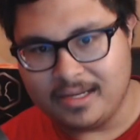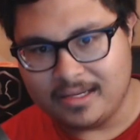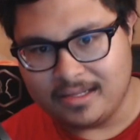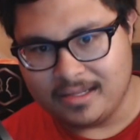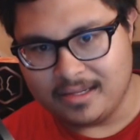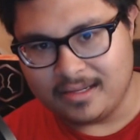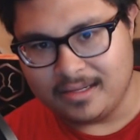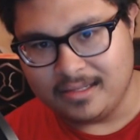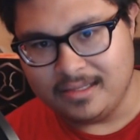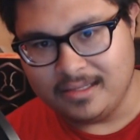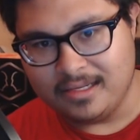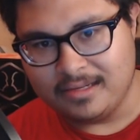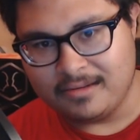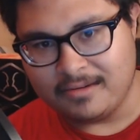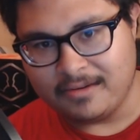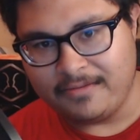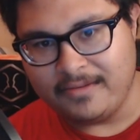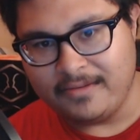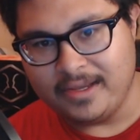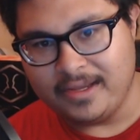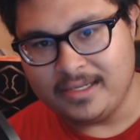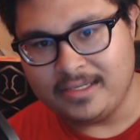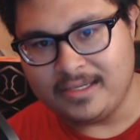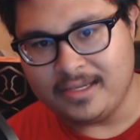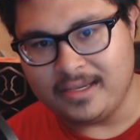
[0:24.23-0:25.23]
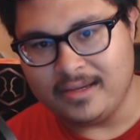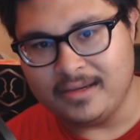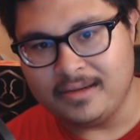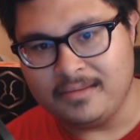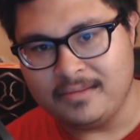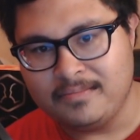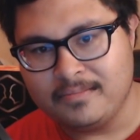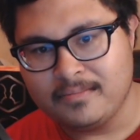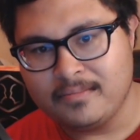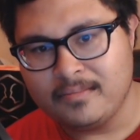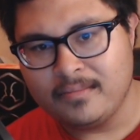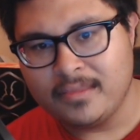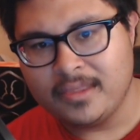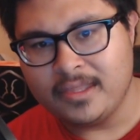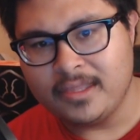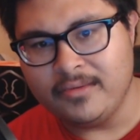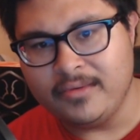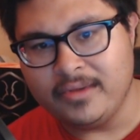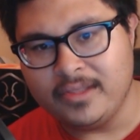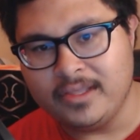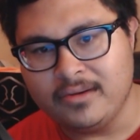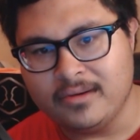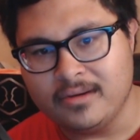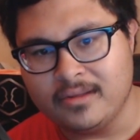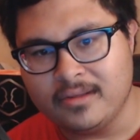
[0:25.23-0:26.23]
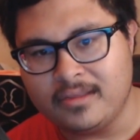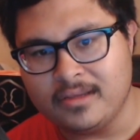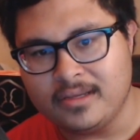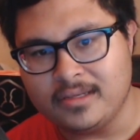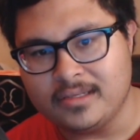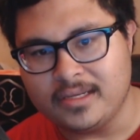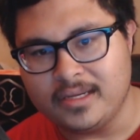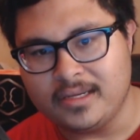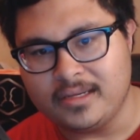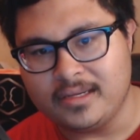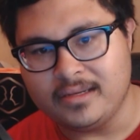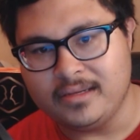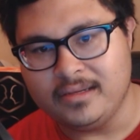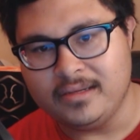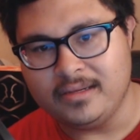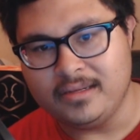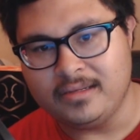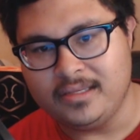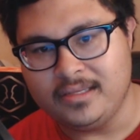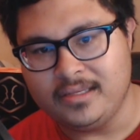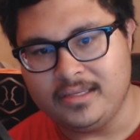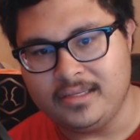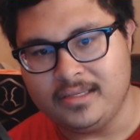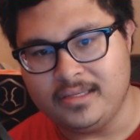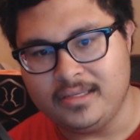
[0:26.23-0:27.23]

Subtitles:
I click on this for face cam, and we can do other things like you can look